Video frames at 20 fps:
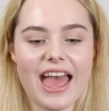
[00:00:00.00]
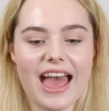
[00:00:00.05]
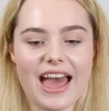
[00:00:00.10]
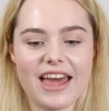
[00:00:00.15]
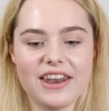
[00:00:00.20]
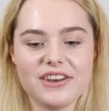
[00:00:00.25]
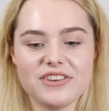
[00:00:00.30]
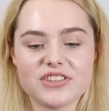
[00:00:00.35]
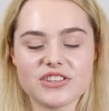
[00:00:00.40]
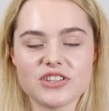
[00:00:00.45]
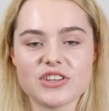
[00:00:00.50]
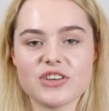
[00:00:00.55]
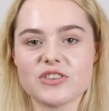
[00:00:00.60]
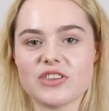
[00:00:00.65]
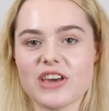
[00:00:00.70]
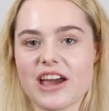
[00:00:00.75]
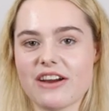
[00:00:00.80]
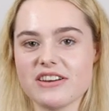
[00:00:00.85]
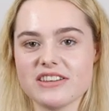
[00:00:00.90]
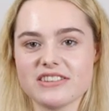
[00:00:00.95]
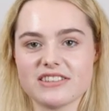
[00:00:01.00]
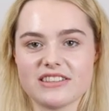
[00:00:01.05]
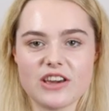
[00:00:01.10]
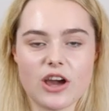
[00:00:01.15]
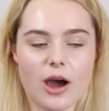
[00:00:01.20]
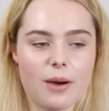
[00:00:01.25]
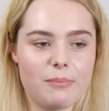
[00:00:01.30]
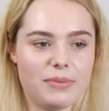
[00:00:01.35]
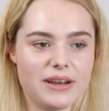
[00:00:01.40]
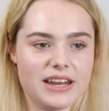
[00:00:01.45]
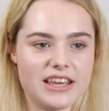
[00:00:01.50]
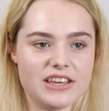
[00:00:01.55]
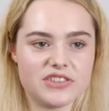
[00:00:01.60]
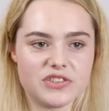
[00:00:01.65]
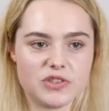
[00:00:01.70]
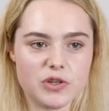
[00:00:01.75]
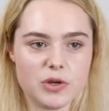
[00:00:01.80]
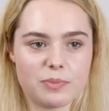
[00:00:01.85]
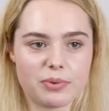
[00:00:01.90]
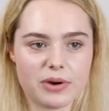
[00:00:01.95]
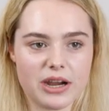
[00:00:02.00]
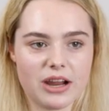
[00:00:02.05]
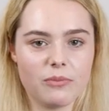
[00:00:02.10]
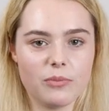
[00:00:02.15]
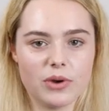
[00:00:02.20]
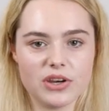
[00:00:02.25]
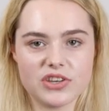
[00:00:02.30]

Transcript: And there is the company Supreme,